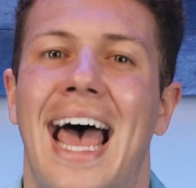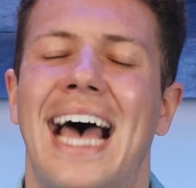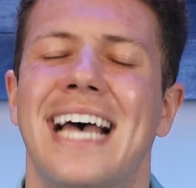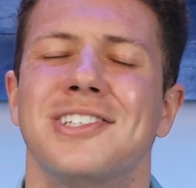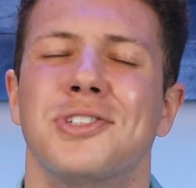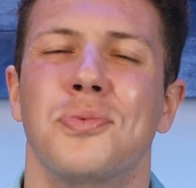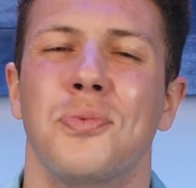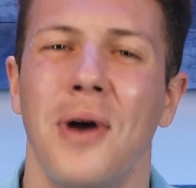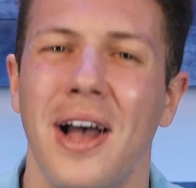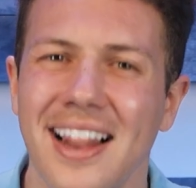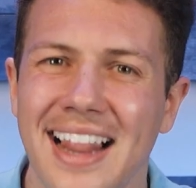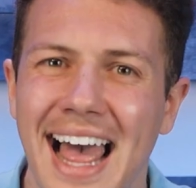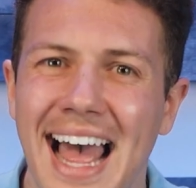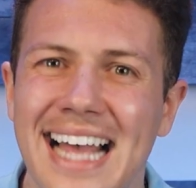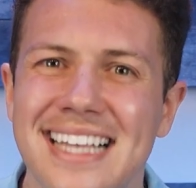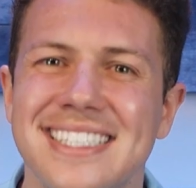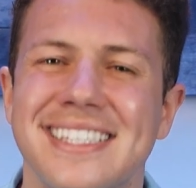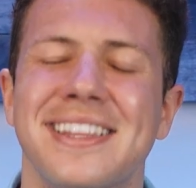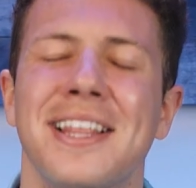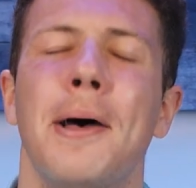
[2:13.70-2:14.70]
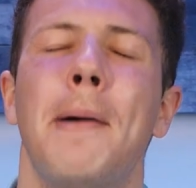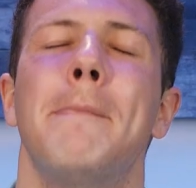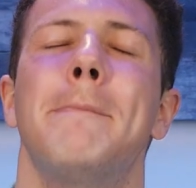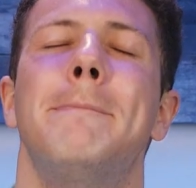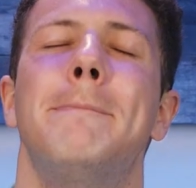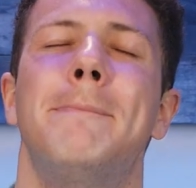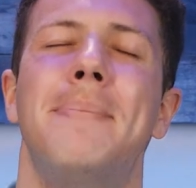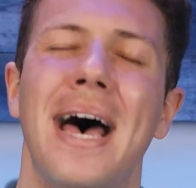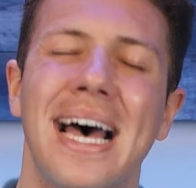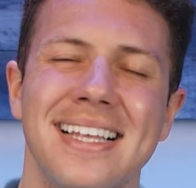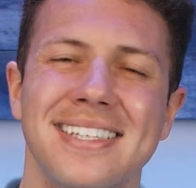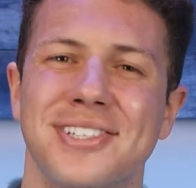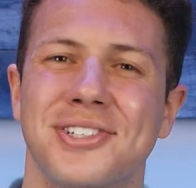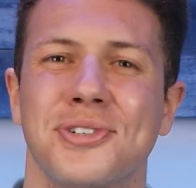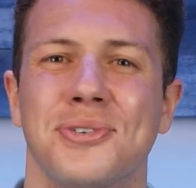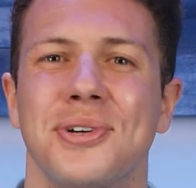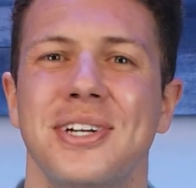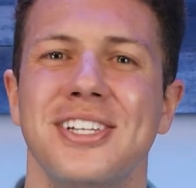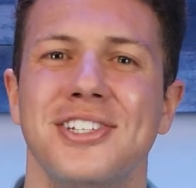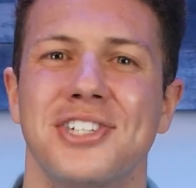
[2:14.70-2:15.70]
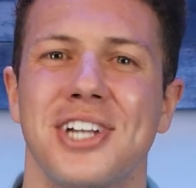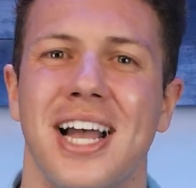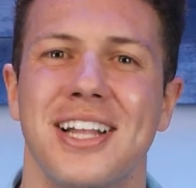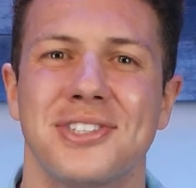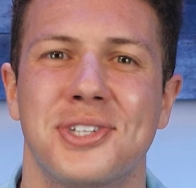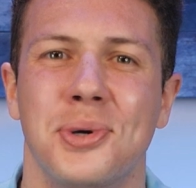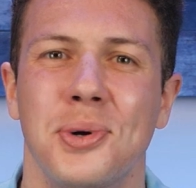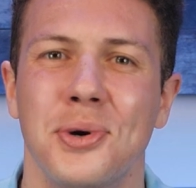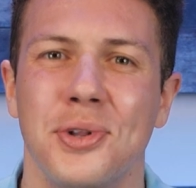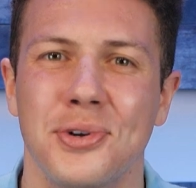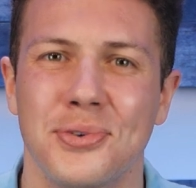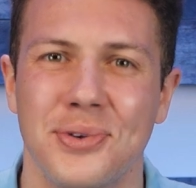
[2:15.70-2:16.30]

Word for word: as well as the best screenshot tool